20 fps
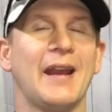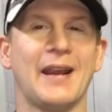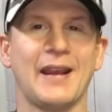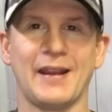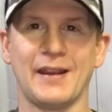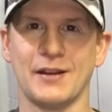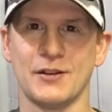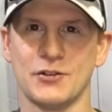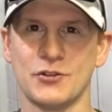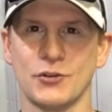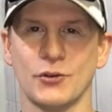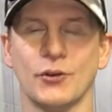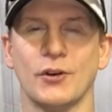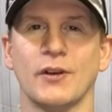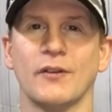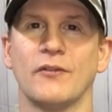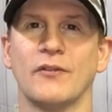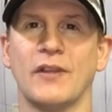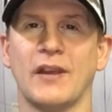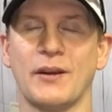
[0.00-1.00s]
And sure
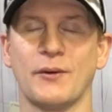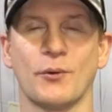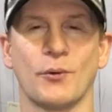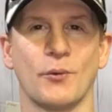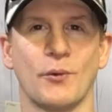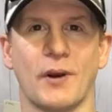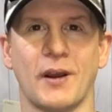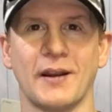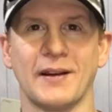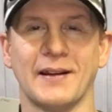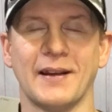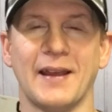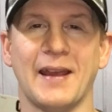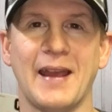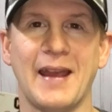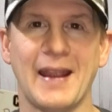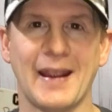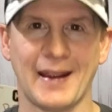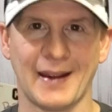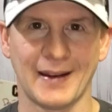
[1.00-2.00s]
enough, they were right
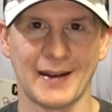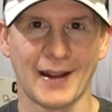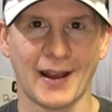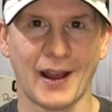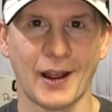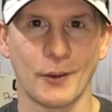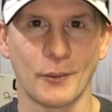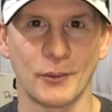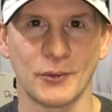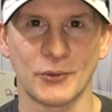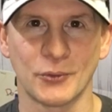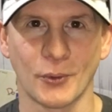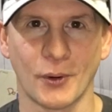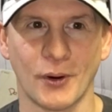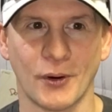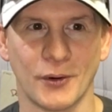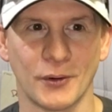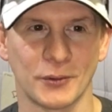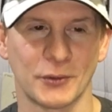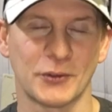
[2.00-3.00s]
and I was
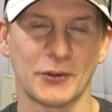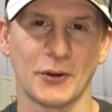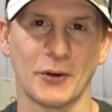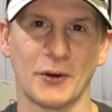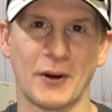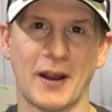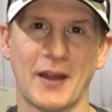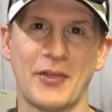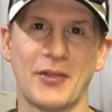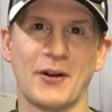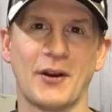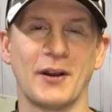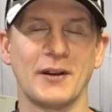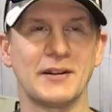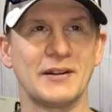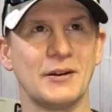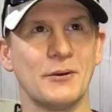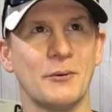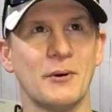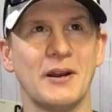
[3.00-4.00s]
wrong. So I thought,
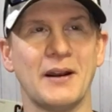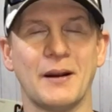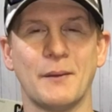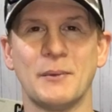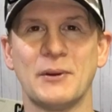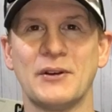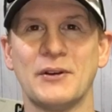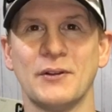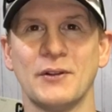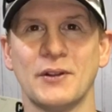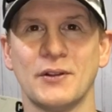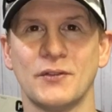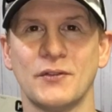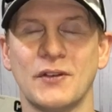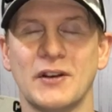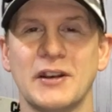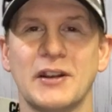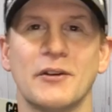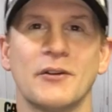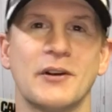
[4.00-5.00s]
you know what, I'm going to do this
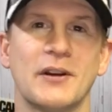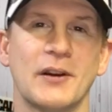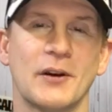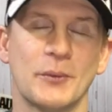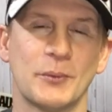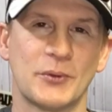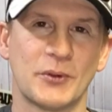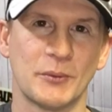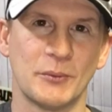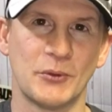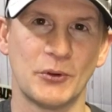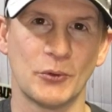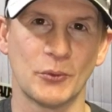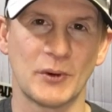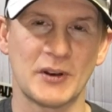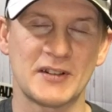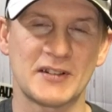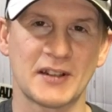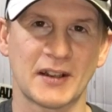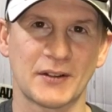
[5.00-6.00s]
video and help some new
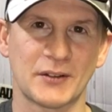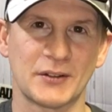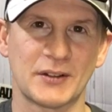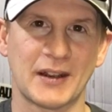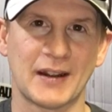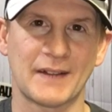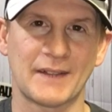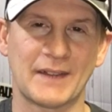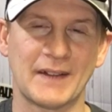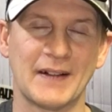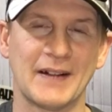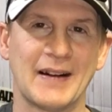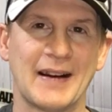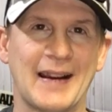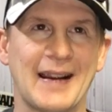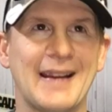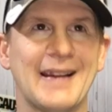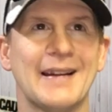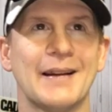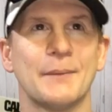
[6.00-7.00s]
resellers out there,
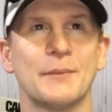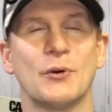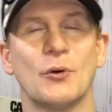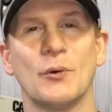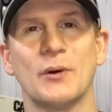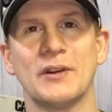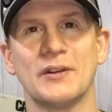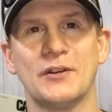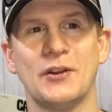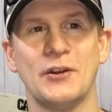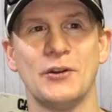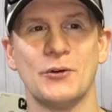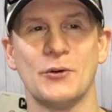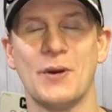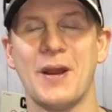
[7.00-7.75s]
and I'm going to